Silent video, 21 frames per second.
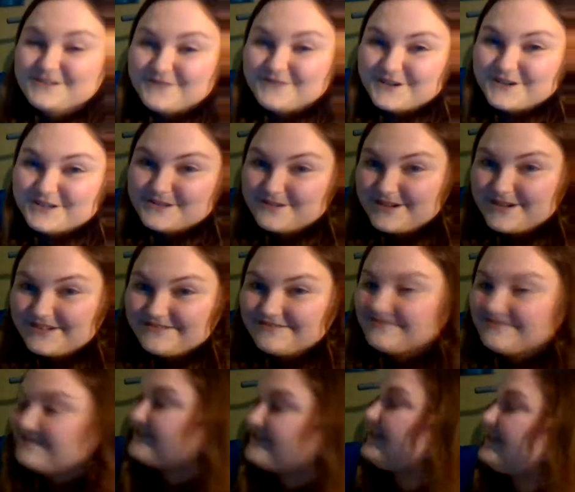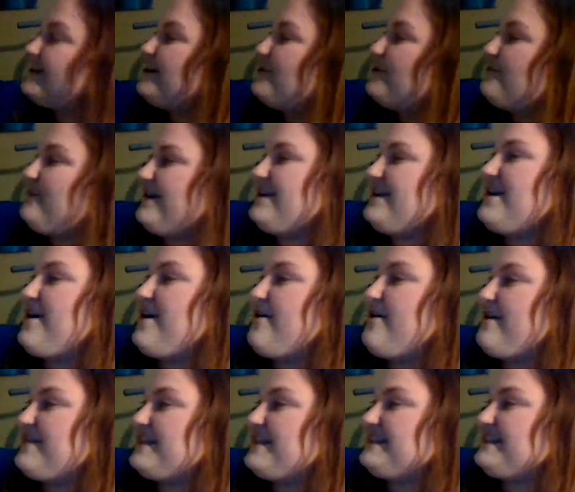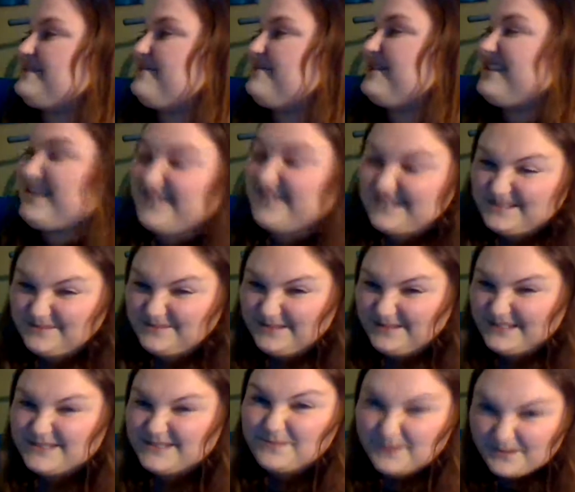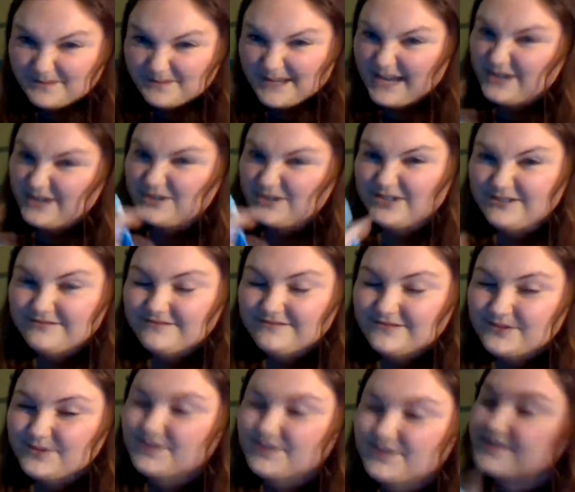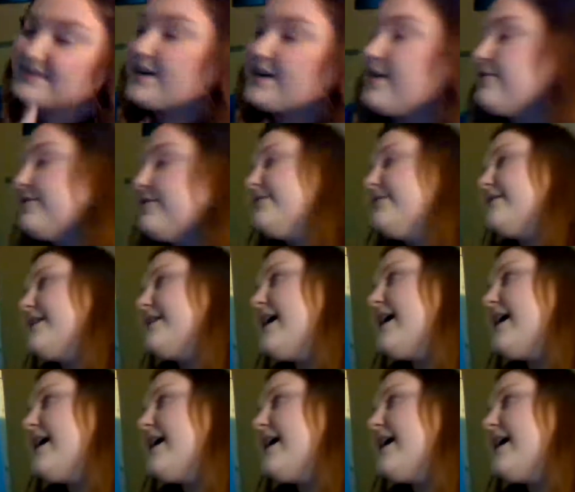first one, we know at this point that this means multiplication. So to solve, we're doing the